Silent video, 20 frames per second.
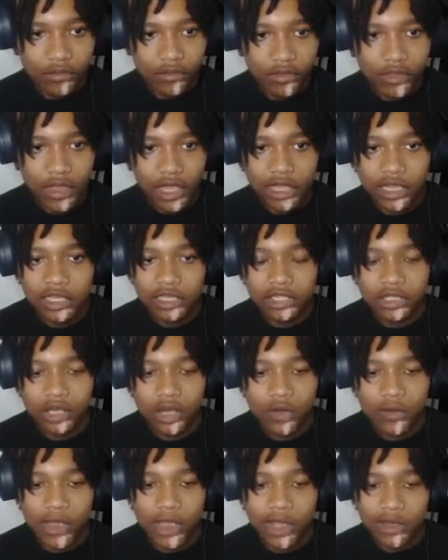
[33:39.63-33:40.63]
Like, it's
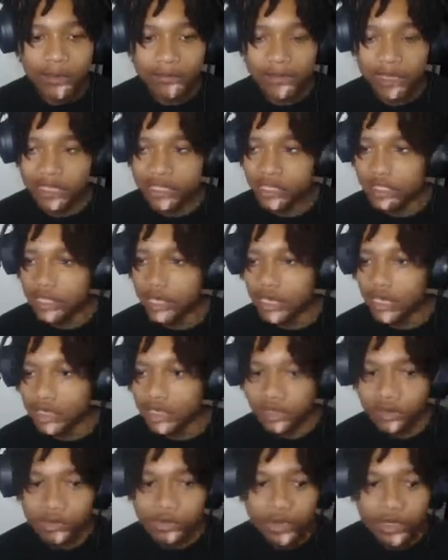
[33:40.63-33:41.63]
no way I'm missing that,
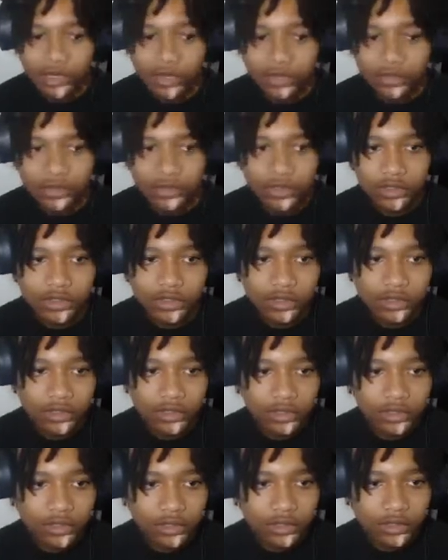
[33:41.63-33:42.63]
though, bro.
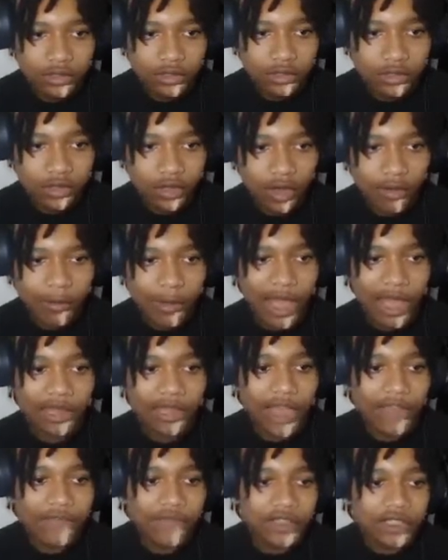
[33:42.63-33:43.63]
On my
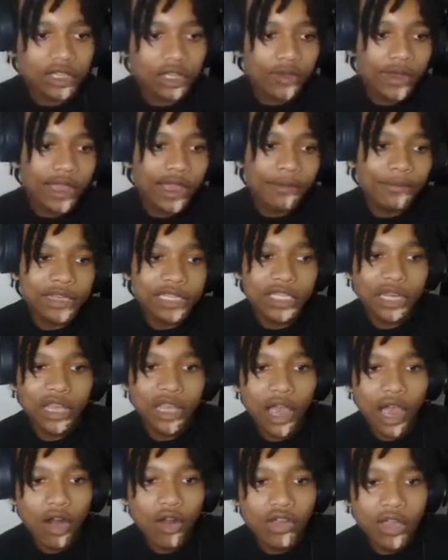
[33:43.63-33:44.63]
life, it's no way I'm missing
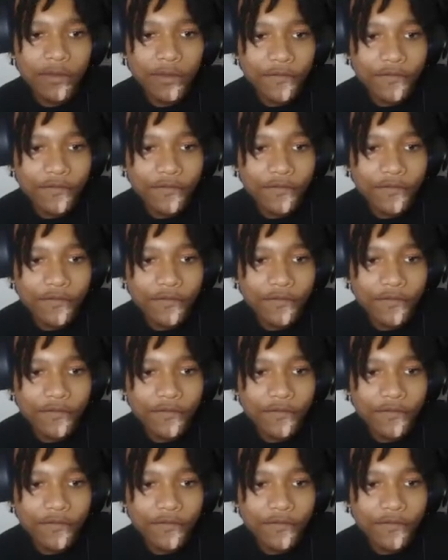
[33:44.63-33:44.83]
that. I don't give a